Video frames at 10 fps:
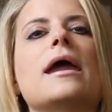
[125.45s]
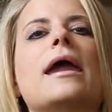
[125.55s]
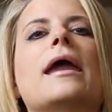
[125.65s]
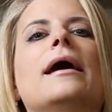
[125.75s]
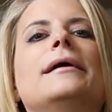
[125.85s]

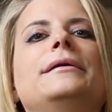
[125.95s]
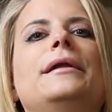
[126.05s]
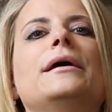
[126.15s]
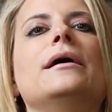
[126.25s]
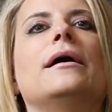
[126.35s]

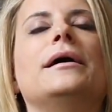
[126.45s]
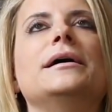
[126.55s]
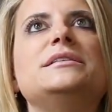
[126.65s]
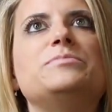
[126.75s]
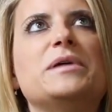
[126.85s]
And
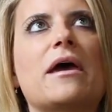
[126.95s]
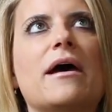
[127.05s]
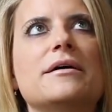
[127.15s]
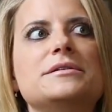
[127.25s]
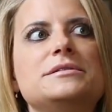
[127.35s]
it's
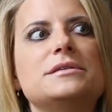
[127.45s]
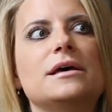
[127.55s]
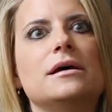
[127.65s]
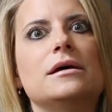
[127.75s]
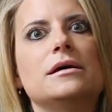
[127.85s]
because
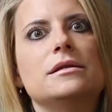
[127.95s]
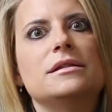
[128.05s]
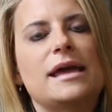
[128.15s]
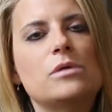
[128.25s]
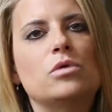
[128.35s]

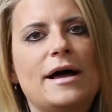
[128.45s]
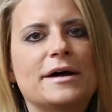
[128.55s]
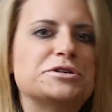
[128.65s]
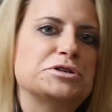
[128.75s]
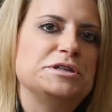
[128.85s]
they will
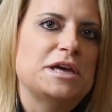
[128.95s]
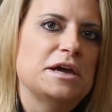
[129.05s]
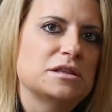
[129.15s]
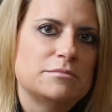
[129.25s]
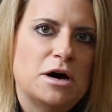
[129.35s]
actually
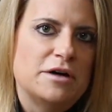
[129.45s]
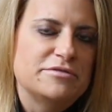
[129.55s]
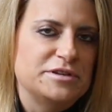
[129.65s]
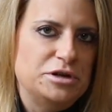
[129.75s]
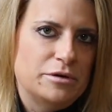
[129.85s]
take them off
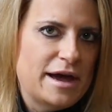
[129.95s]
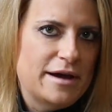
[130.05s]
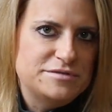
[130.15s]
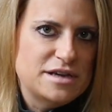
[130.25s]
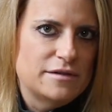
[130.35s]
and you don't
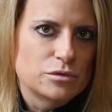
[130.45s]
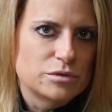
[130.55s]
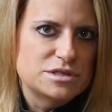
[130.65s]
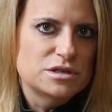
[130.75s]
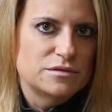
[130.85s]
have to have the
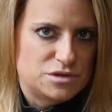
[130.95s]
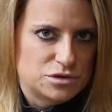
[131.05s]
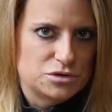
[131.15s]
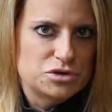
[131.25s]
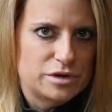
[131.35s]
risk of
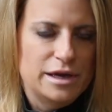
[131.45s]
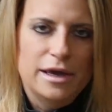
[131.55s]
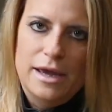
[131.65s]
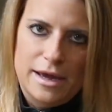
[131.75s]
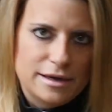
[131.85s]
surgery.
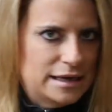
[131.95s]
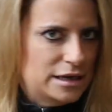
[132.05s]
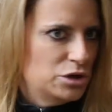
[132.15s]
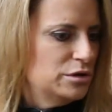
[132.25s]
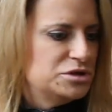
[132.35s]
And
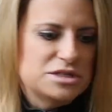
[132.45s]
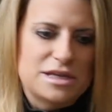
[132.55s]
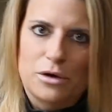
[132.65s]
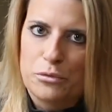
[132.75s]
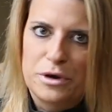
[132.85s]
you can just
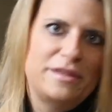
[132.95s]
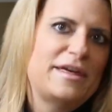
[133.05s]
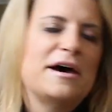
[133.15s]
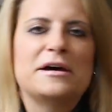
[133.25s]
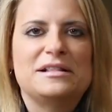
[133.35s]
get rid of
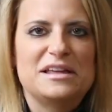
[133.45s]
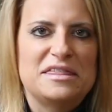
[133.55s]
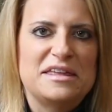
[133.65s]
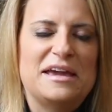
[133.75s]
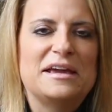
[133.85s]
that ugly
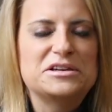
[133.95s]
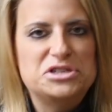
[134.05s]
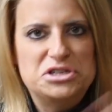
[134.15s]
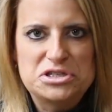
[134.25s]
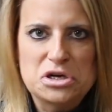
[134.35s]
thing because
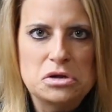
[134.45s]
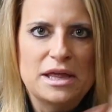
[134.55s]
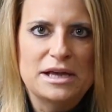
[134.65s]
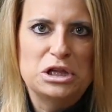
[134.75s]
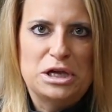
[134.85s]
you just don't
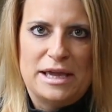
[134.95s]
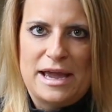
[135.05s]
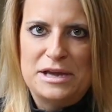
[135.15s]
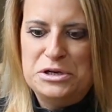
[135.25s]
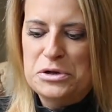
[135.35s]
like looking
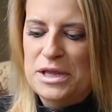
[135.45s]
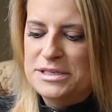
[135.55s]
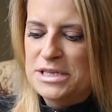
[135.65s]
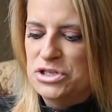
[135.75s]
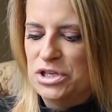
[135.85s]
at it, you don't like
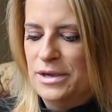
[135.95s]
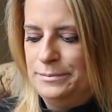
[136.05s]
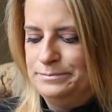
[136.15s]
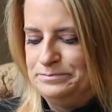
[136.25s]
touching it.